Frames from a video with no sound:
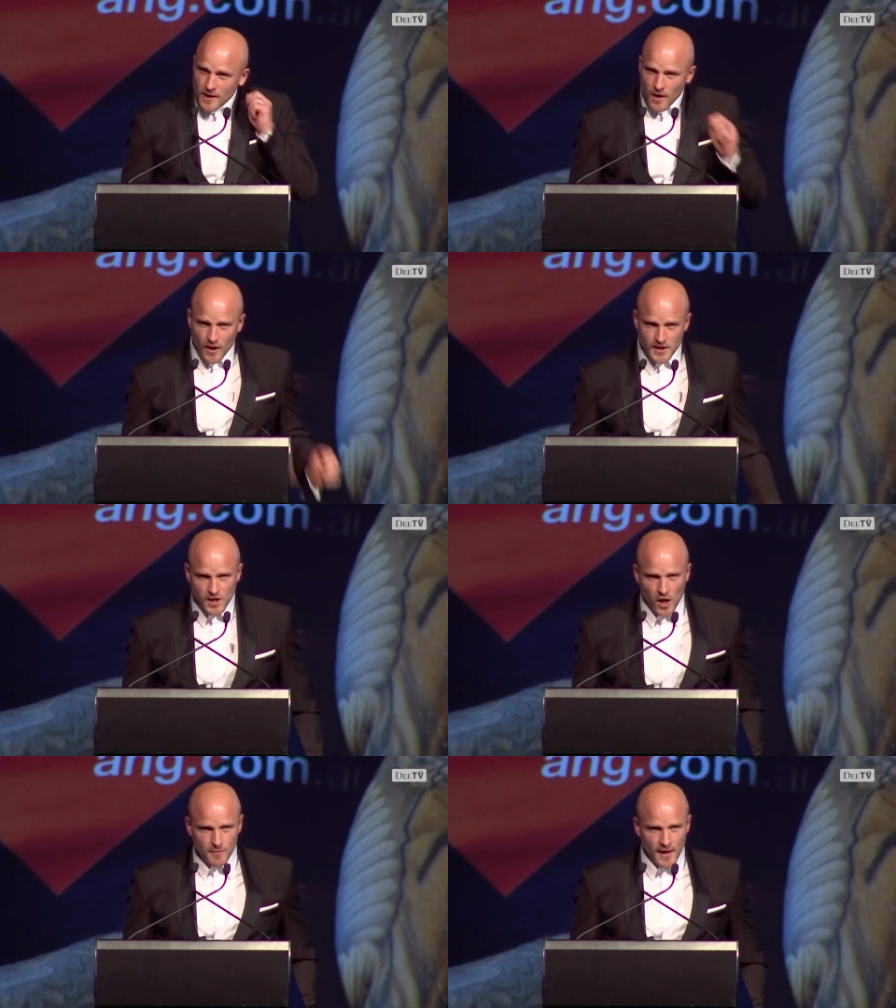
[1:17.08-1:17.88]
Well, I just
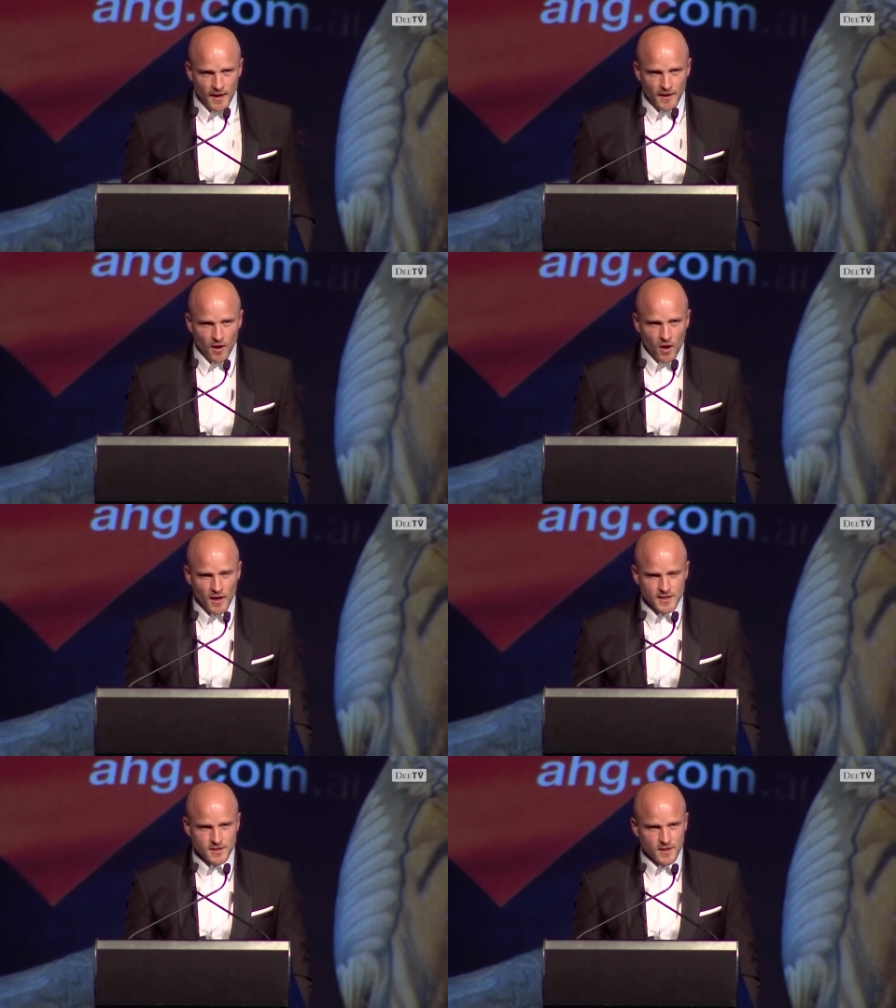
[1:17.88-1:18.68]
hope now you
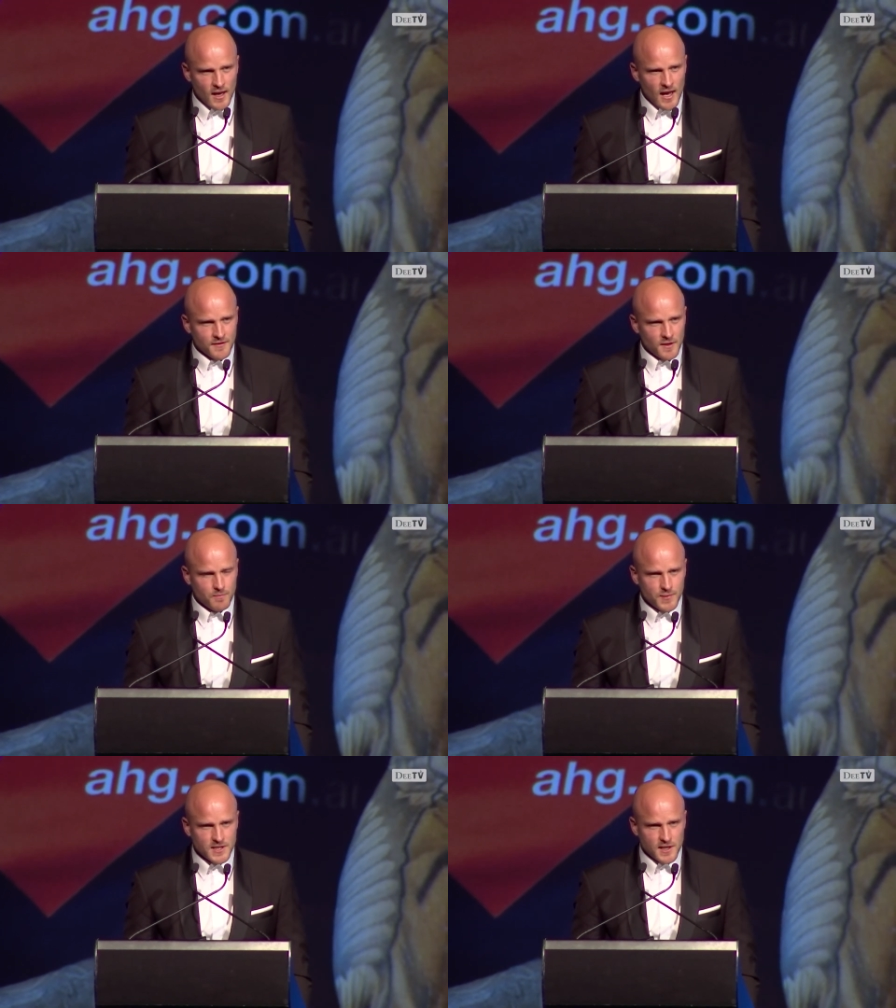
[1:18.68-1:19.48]
guys, after
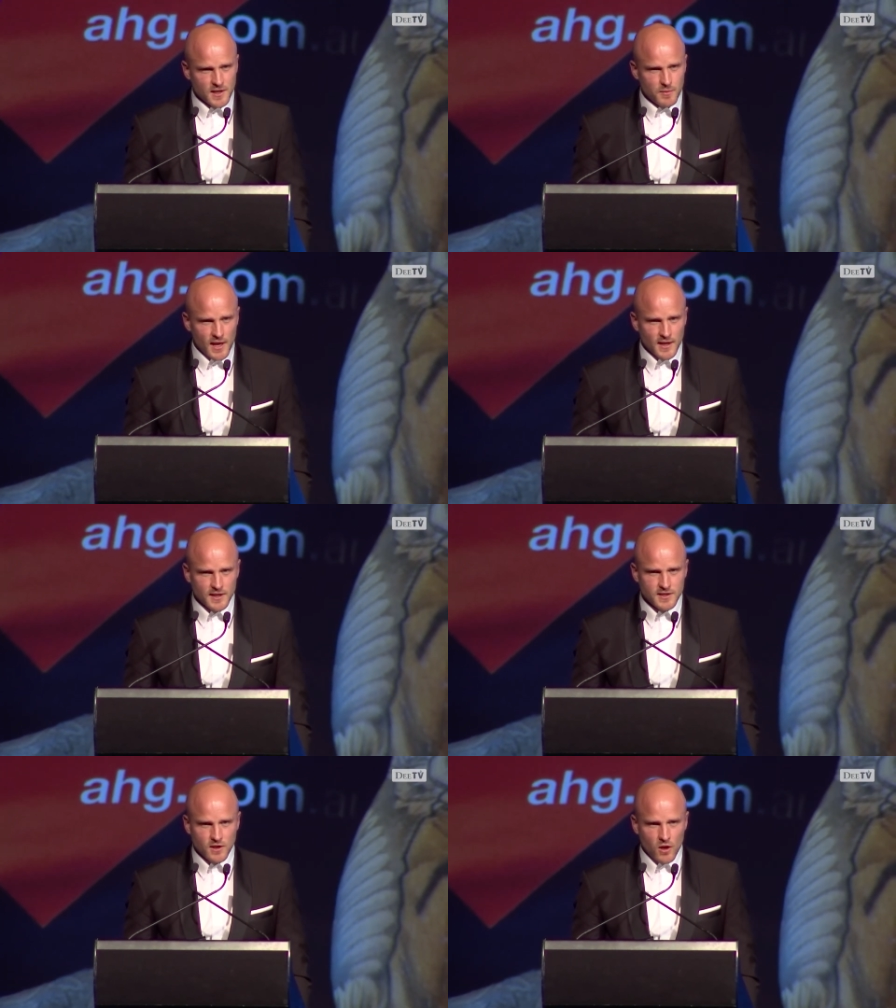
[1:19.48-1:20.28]
particularly being
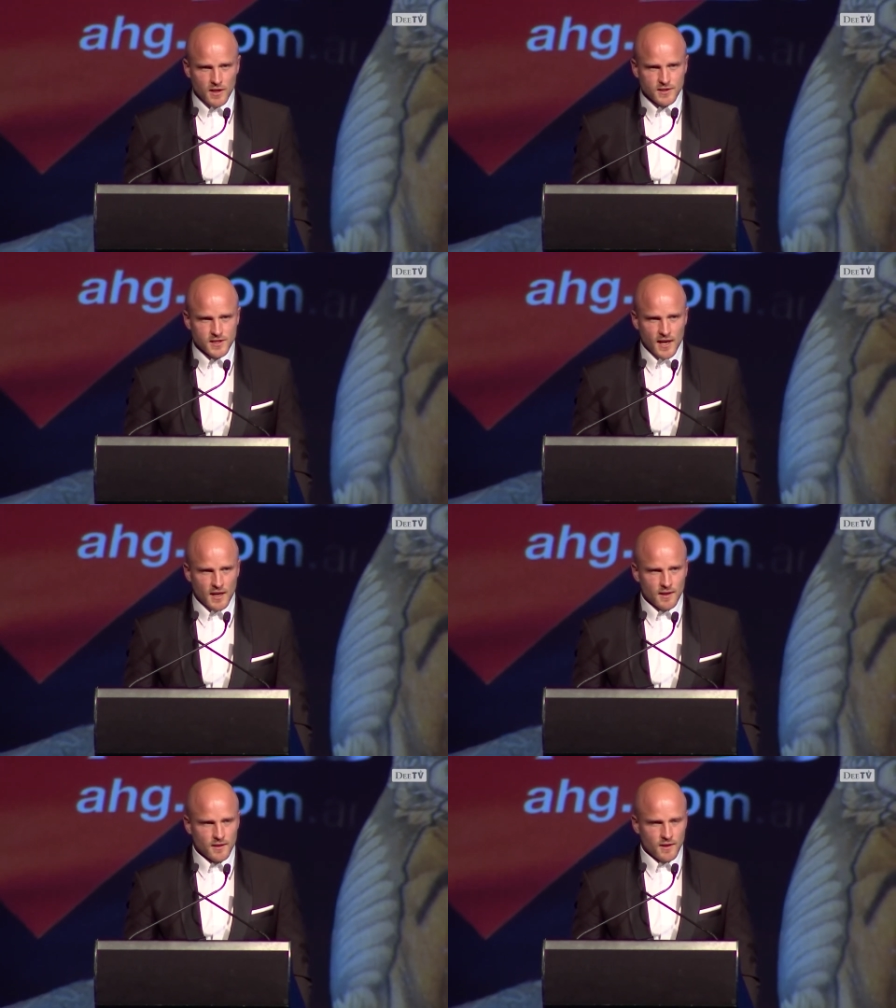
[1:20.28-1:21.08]
here tonight and
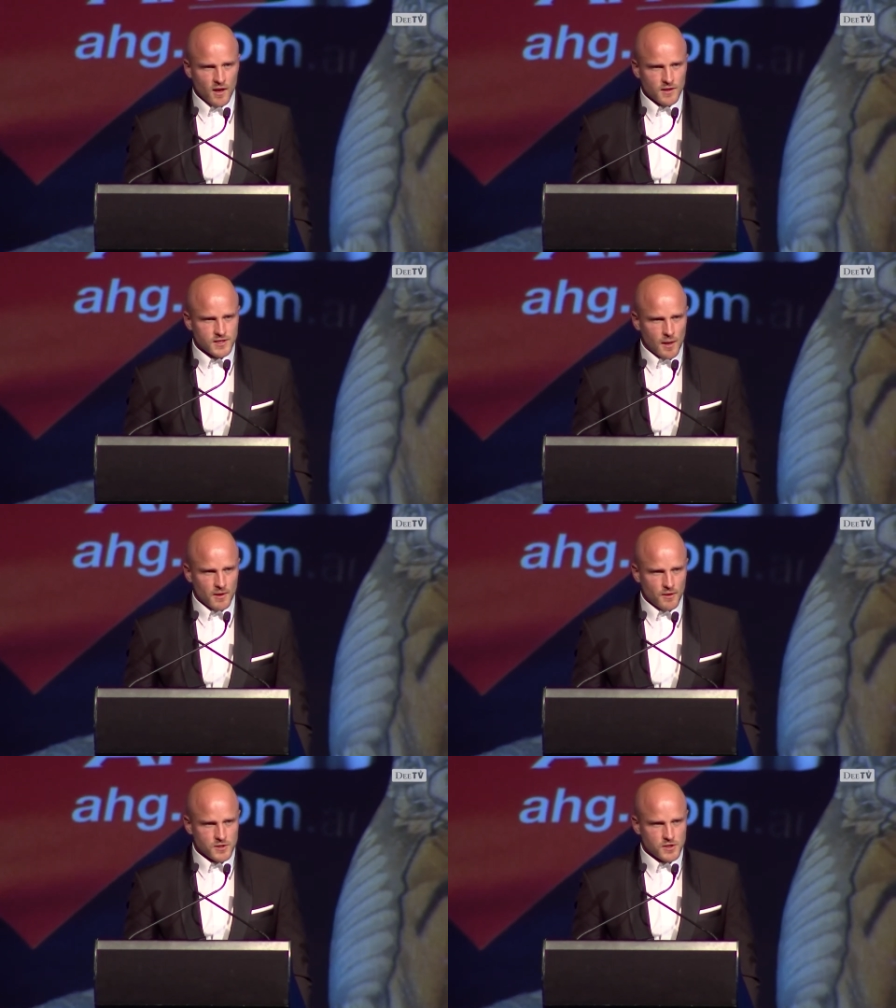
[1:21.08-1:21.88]
seeing you know some
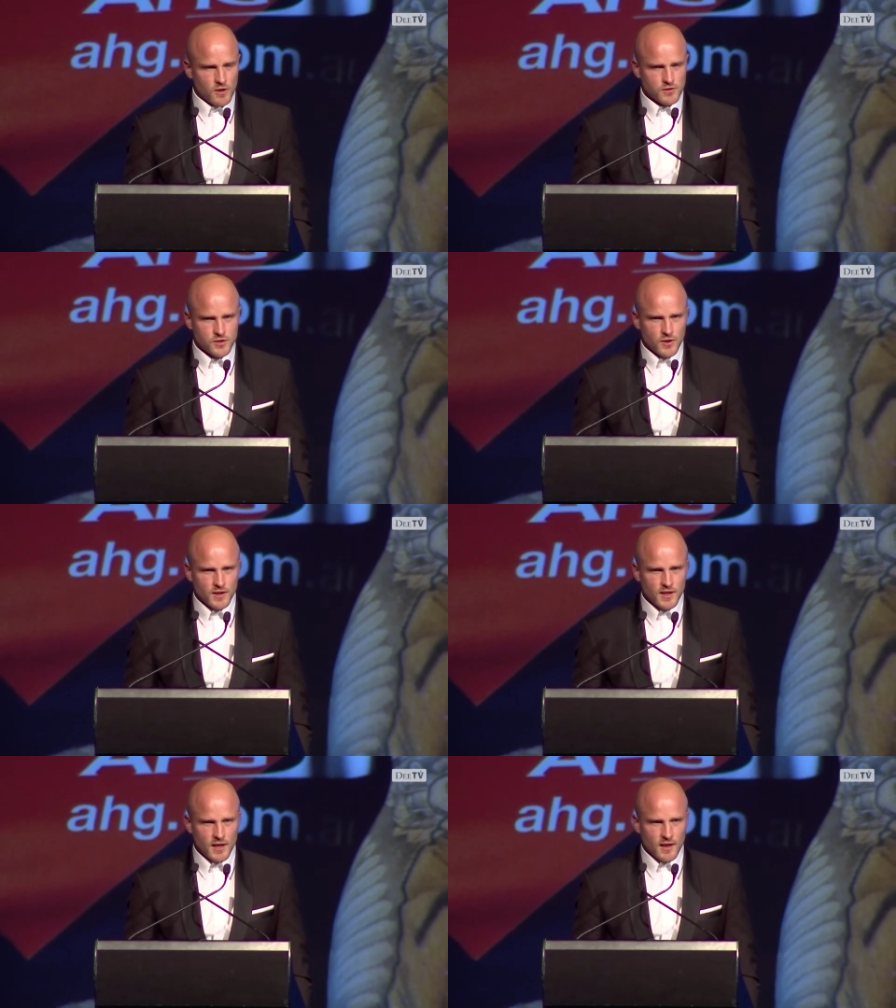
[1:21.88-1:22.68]
of the results
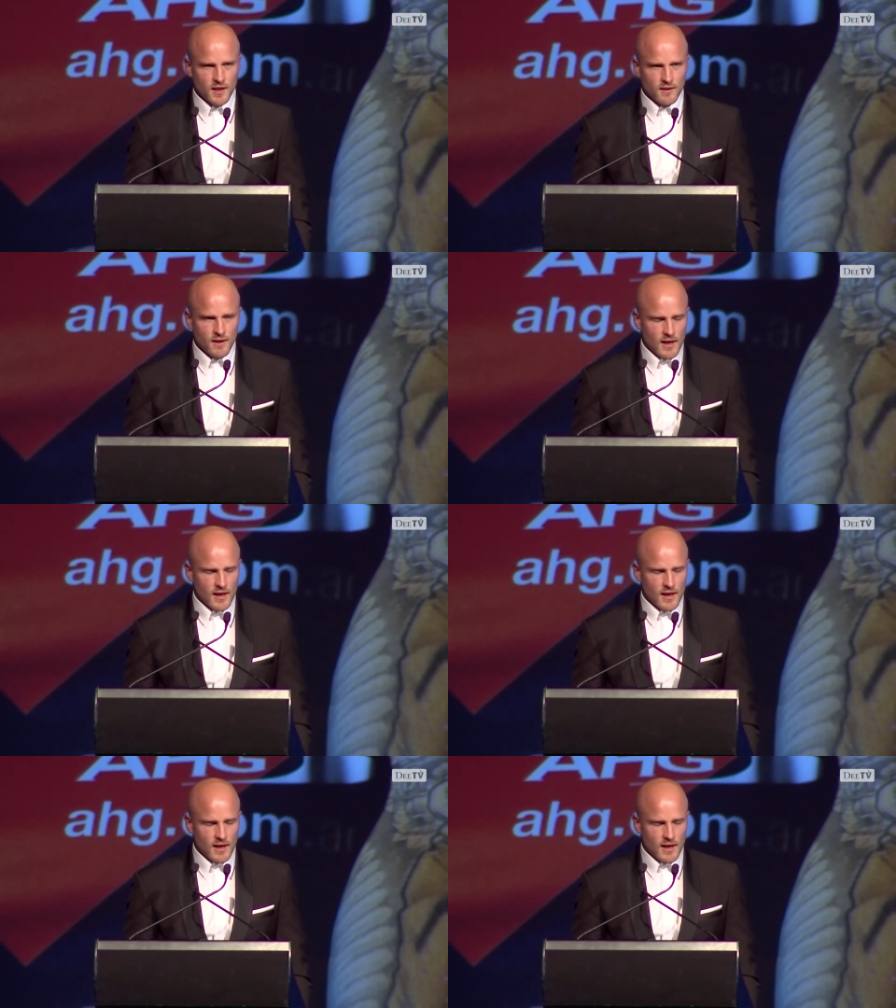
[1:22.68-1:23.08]
during the year,